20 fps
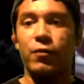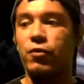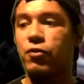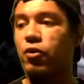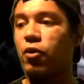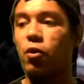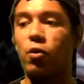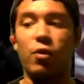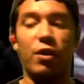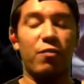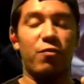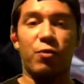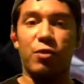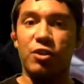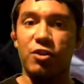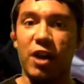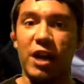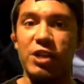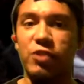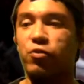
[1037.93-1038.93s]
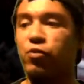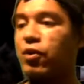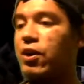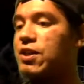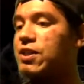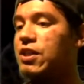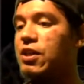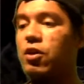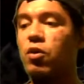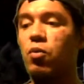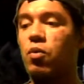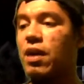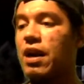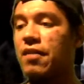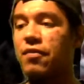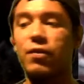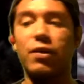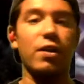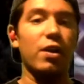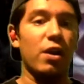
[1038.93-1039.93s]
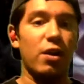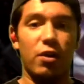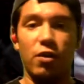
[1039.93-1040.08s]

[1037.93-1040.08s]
So if he tries freezing you, whatever,